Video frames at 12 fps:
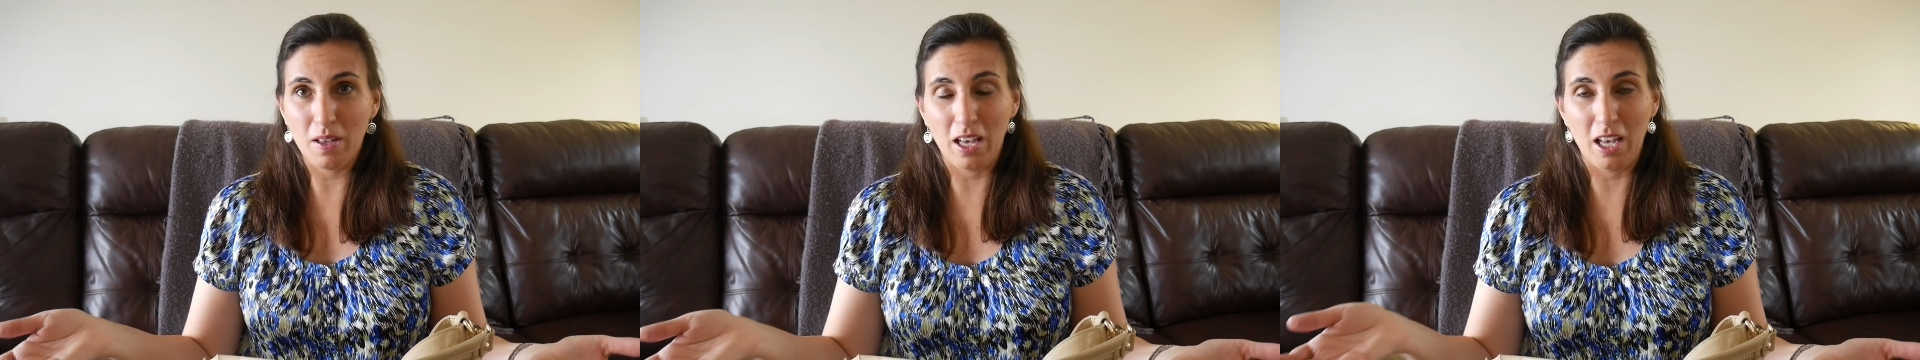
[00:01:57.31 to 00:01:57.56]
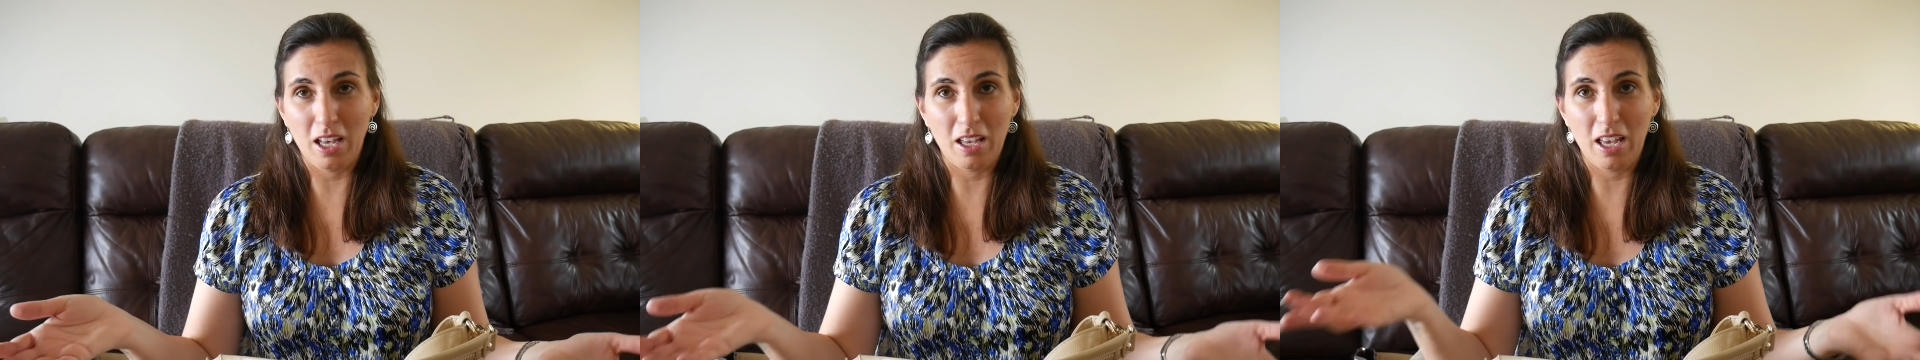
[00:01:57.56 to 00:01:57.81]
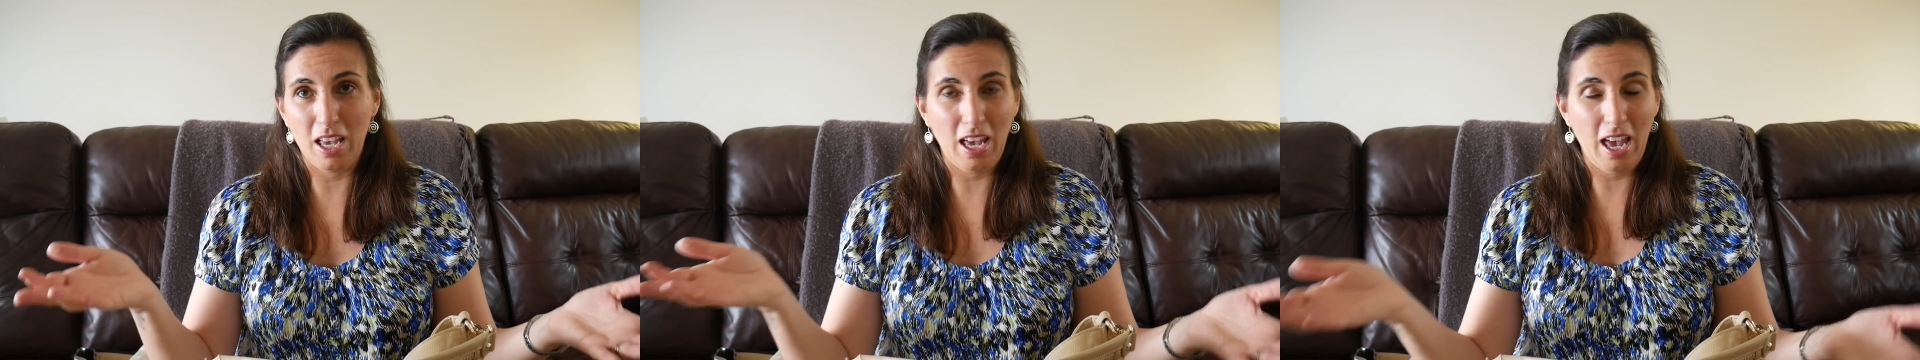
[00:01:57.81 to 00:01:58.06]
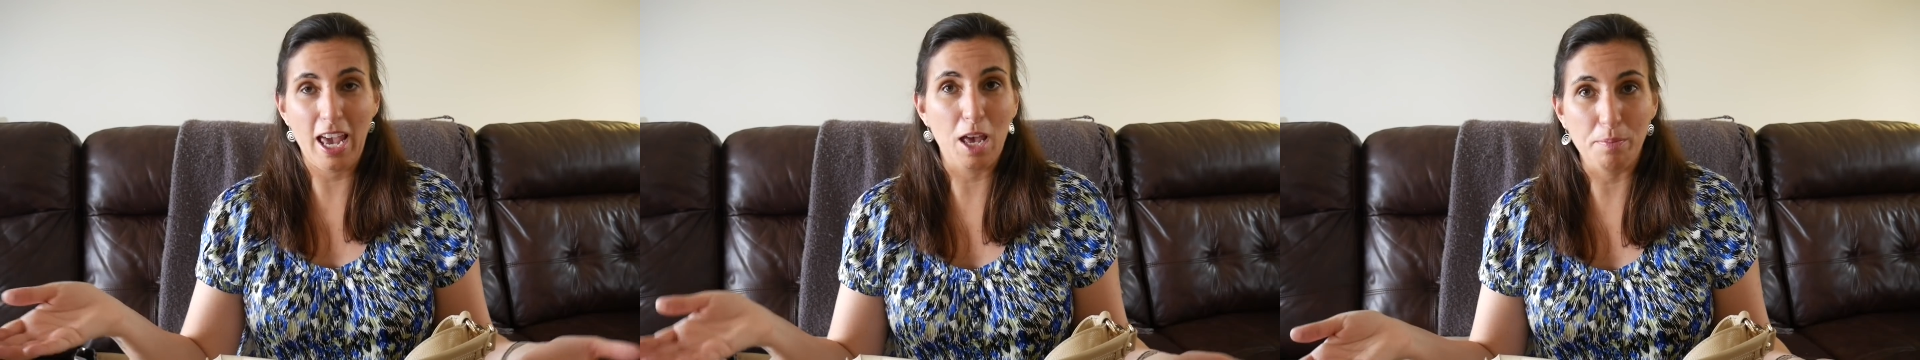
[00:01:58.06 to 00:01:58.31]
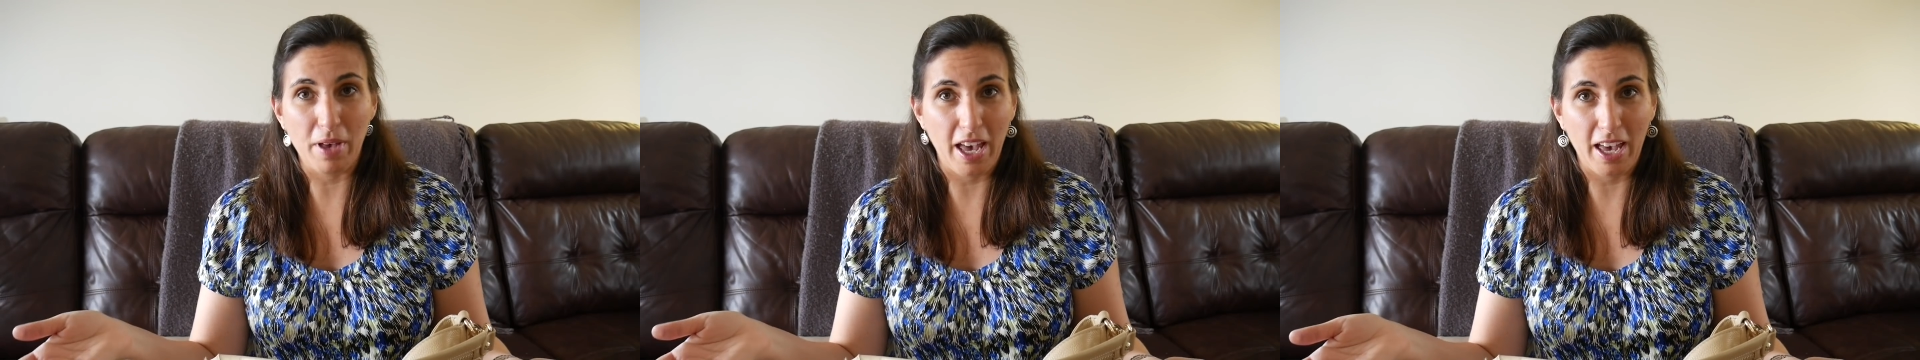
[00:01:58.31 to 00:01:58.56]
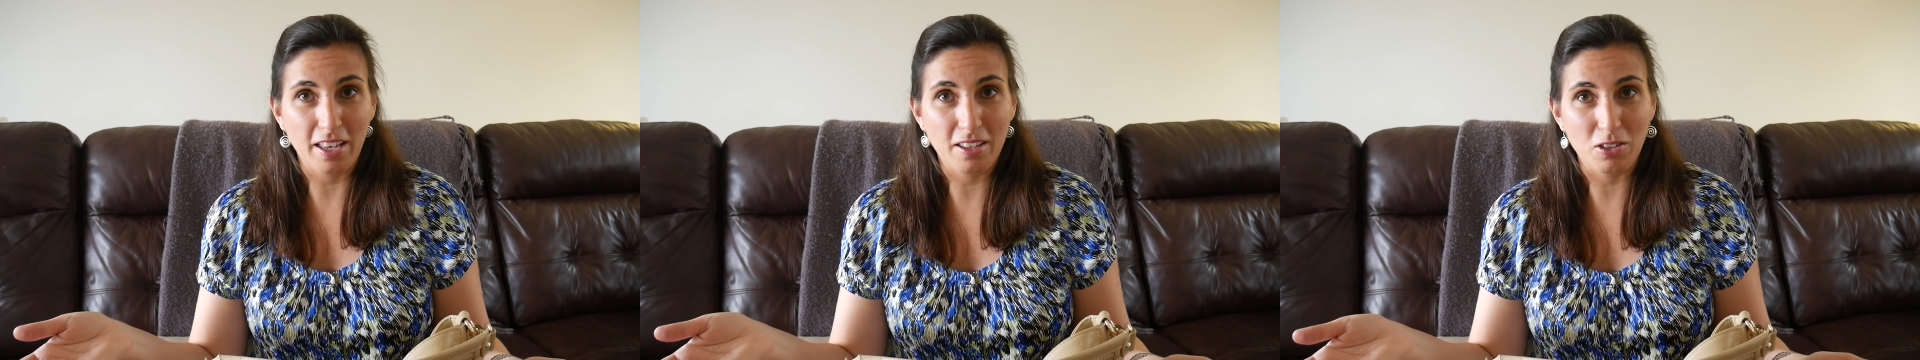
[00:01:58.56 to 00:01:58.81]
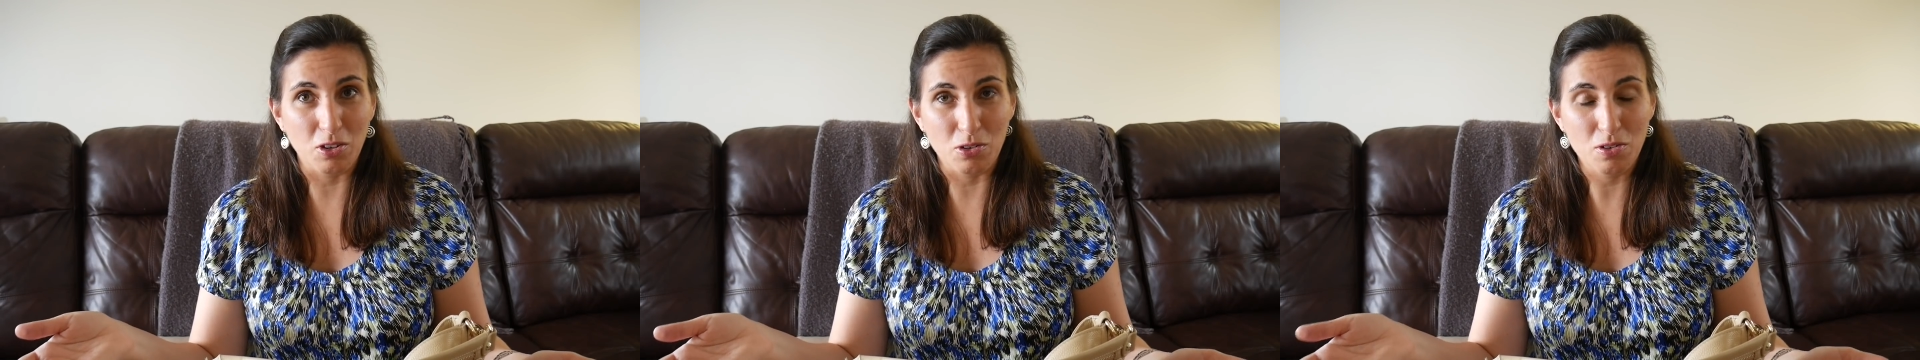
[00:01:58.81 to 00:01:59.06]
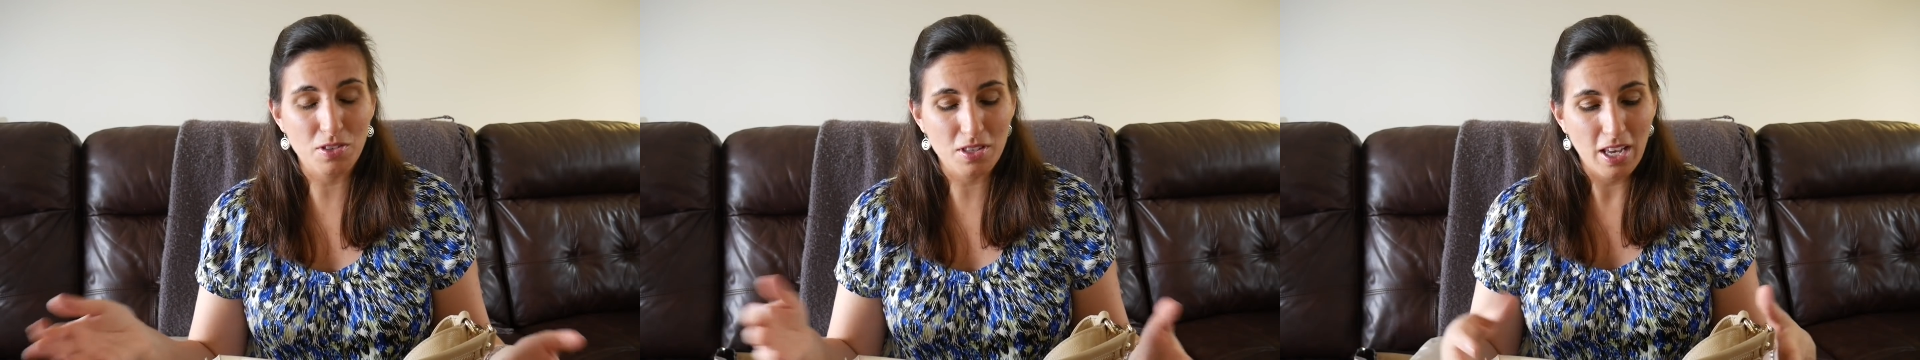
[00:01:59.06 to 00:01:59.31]
handbag
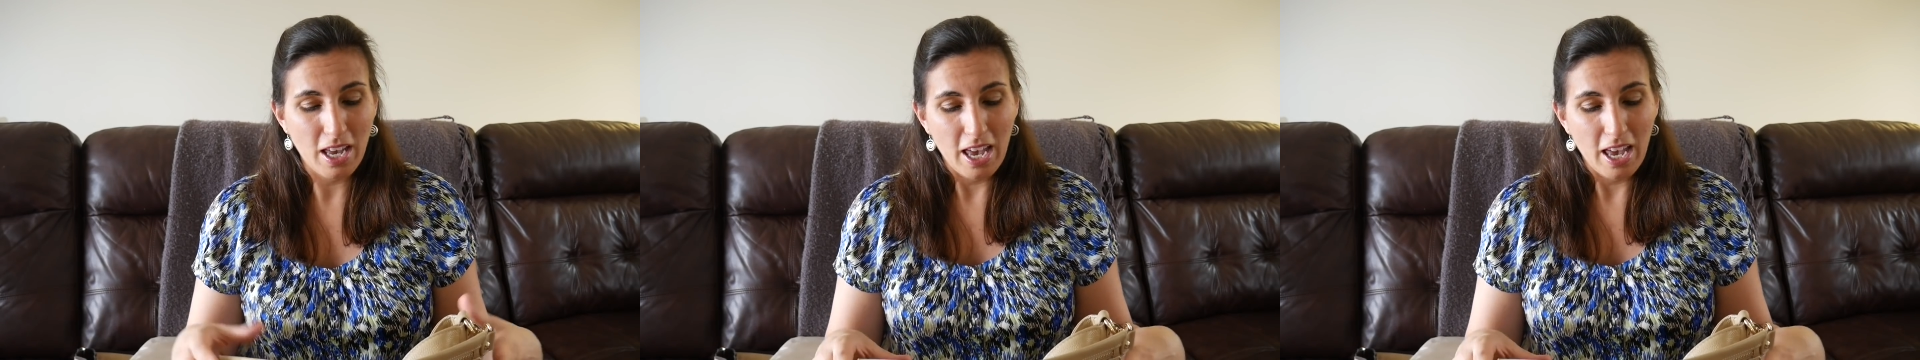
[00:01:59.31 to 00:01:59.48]
use.